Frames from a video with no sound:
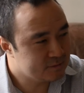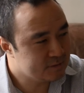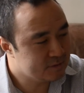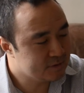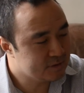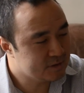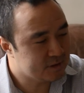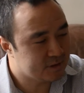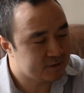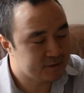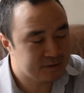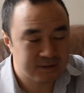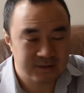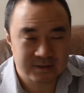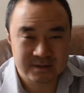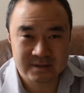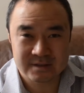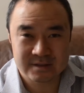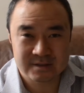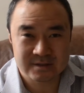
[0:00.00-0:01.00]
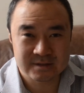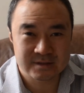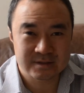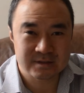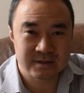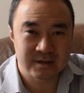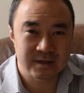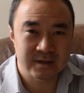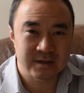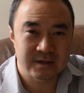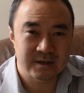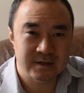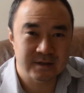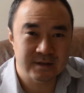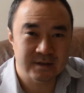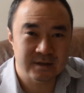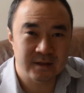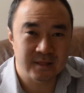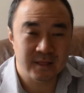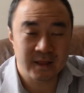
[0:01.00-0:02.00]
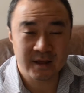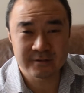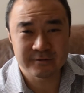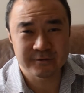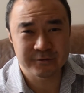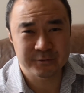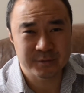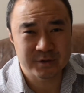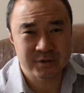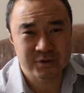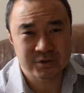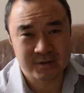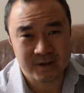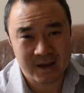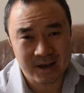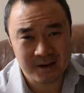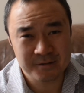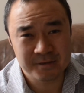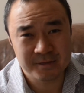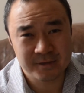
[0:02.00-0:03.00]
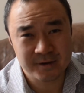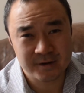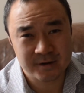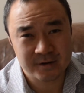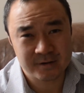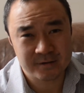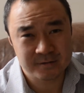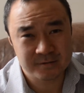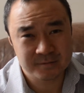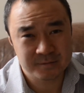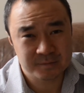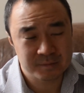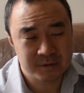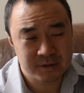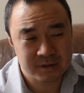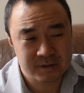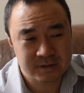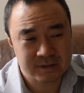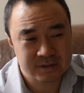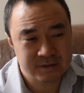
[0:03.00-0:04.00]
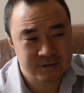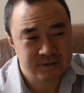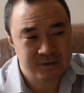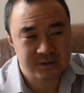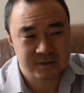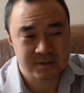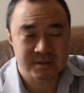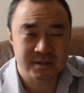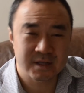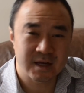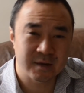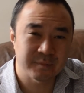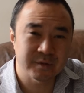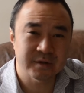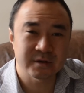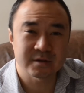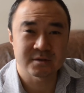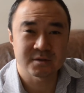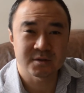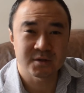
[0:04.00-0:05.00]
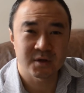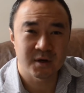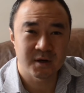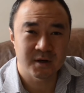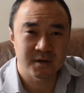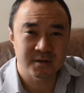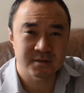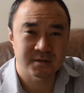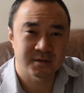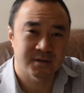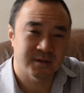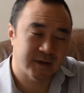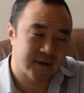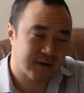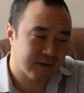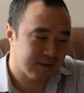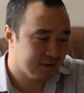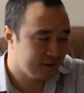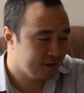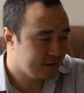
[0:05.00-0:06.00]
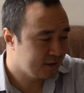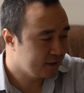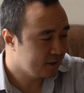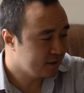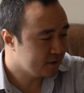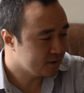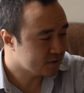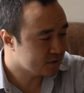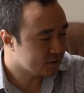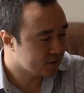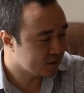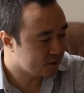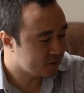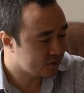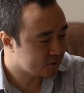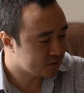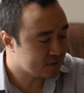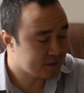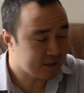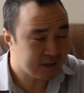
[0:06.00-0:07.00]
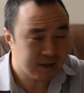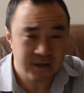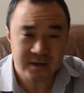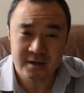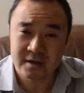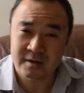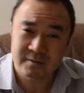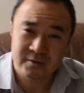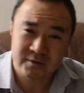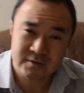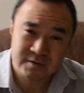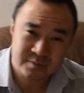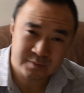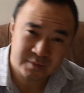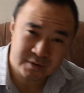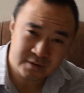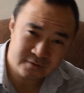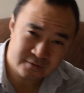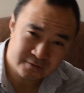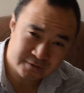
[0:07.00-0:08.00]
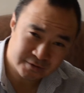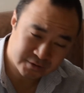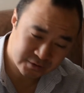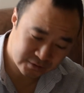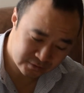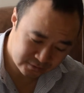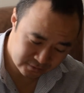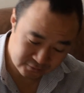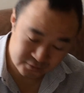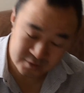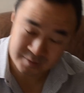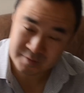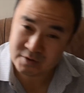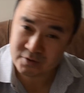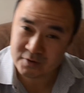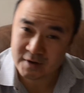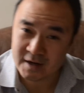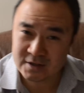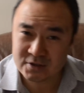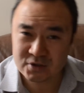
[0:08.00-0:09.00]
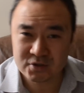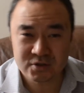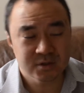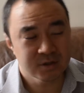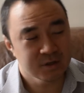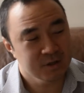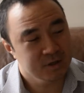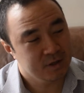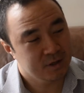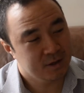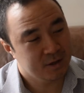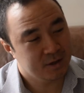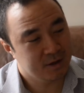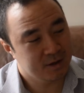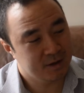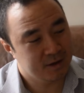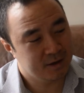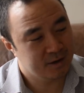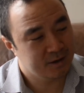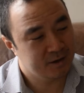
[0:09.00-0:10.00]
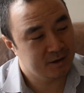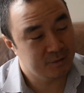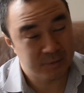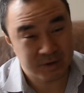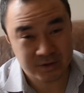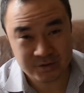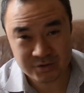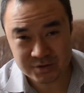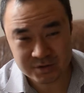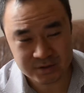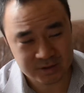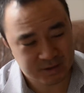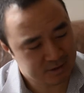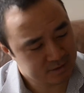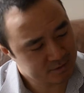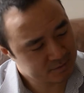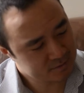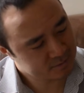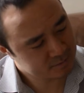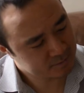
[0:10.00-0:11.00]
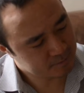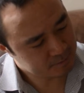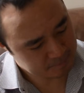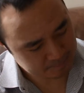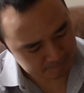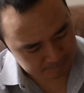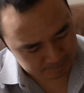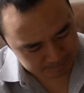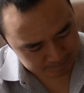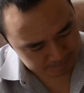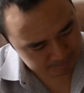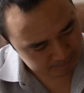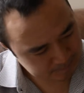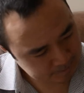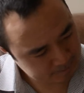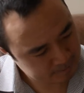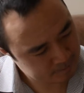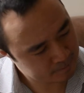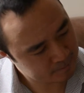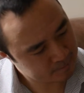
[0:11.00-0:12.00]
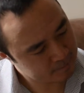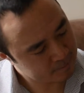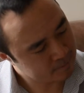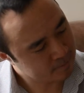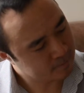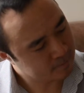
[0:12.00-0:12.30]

you know, there's a lot of information out there, but it's just not being taught today. So today I'm going to build for you from scratch a major scale. I'm